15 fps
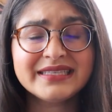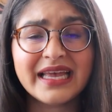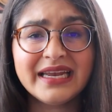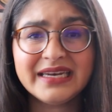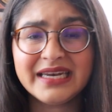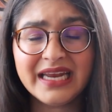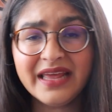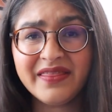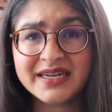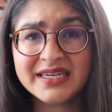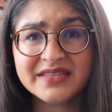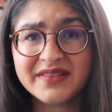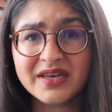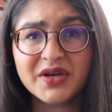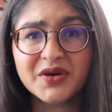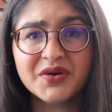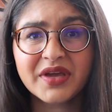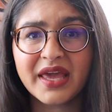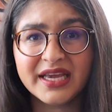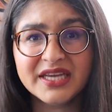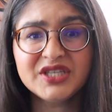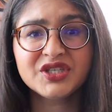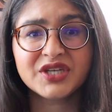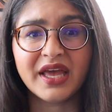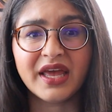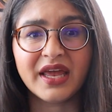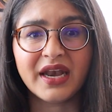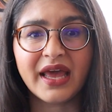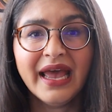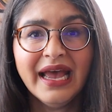and neither did the
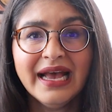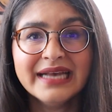location.